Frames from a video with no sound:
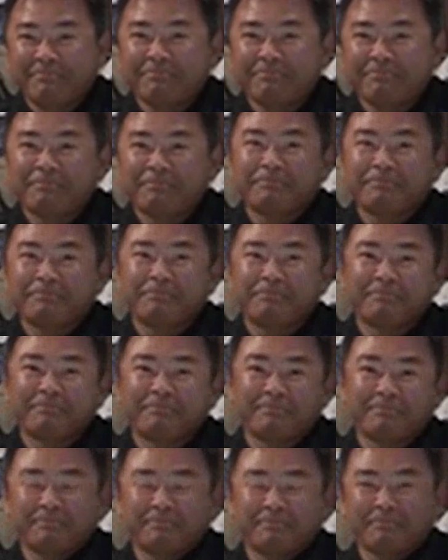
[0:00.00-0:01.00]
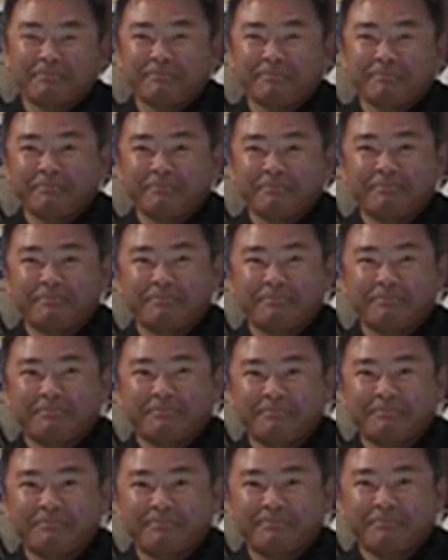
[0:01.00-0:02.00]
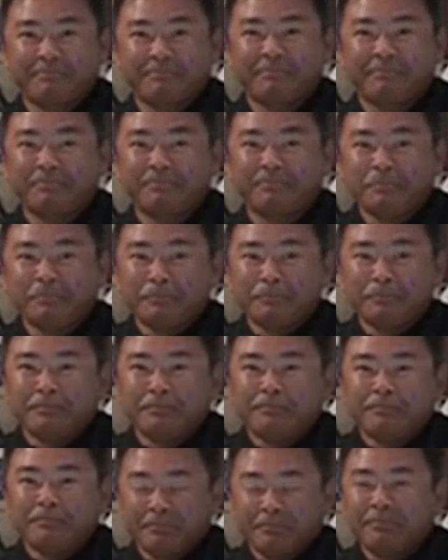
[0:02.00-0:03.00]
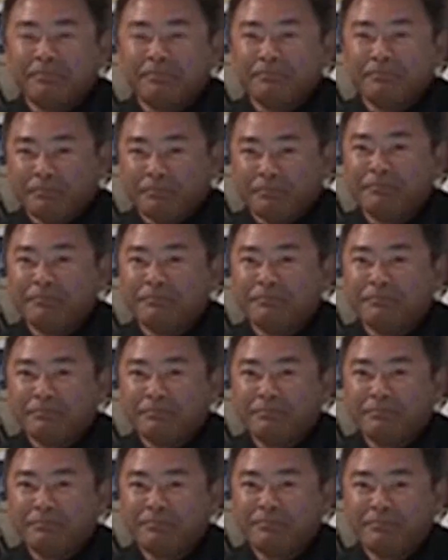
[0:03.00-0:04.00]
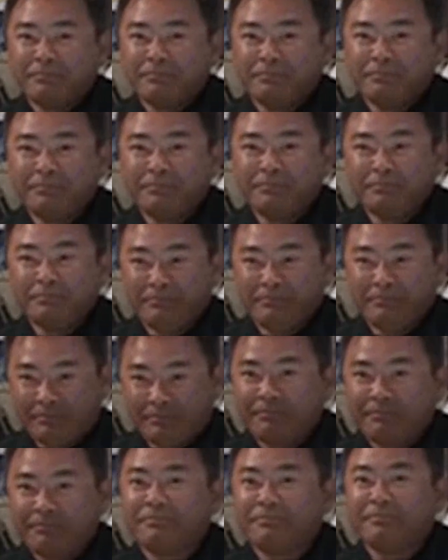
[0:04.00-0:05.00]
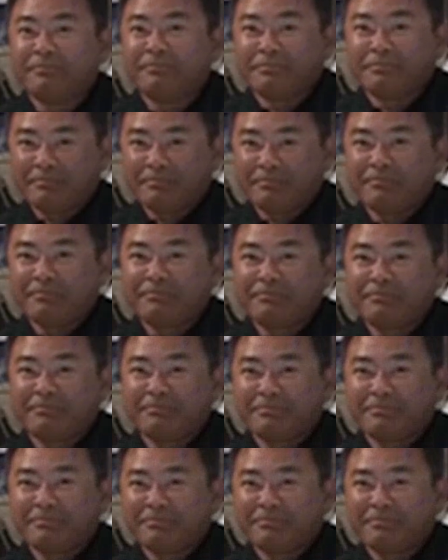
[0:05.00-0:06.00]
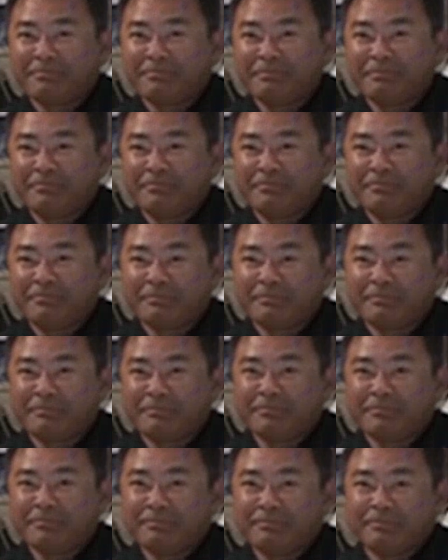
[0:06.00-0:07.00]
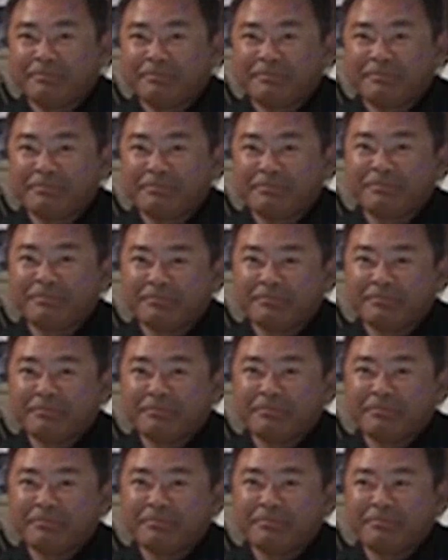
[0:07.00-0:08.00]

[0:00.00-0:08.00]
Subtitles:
No words are spoken by the person on screen.